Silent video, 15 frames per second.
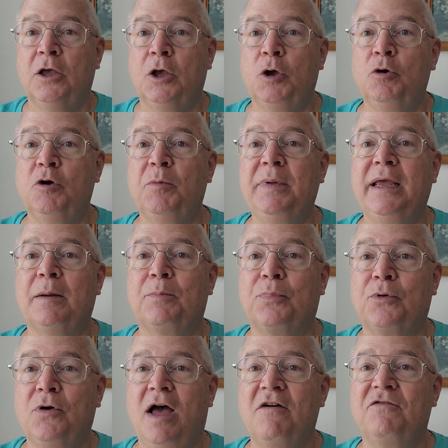who would be a
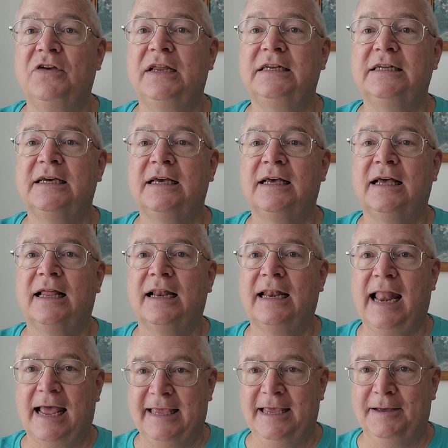prophet
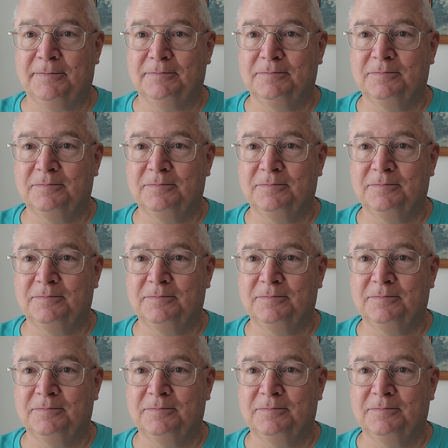like him.